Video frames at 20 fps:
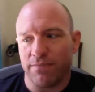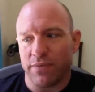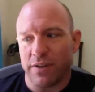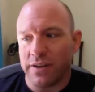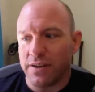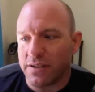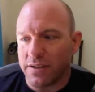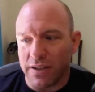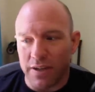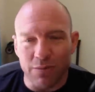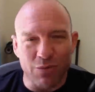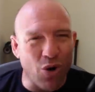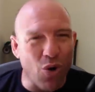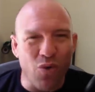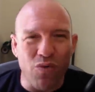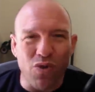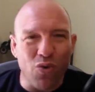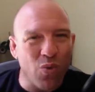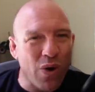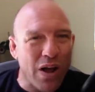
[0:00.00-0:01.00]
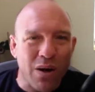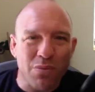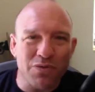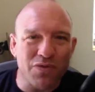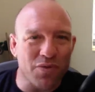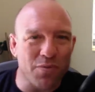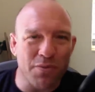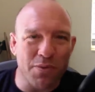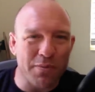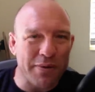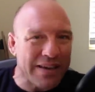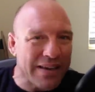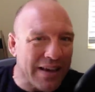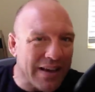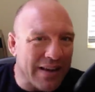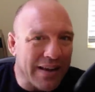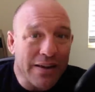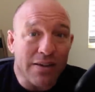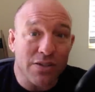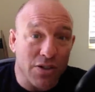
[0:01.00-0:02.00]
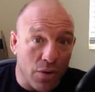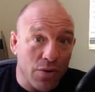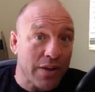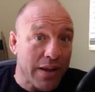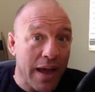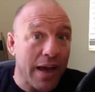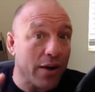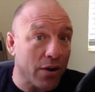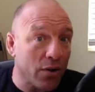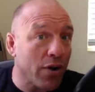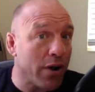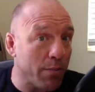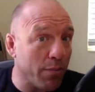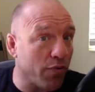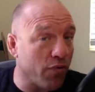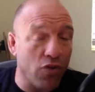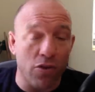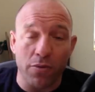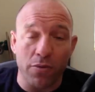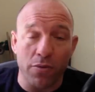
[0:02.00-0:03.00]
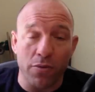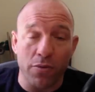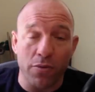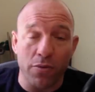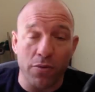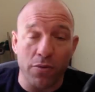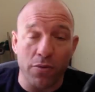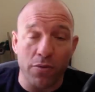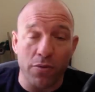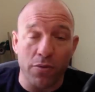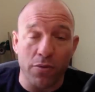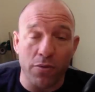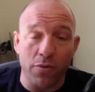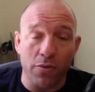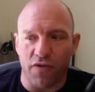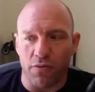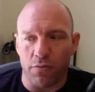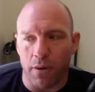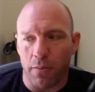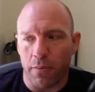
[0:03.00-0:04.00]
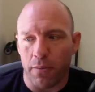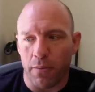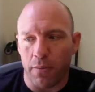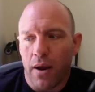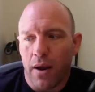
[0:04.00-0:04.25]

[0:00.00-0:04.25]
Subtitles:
He seemed overwhelmed from the beginning. Tony had a great performance. Can't take that away from him.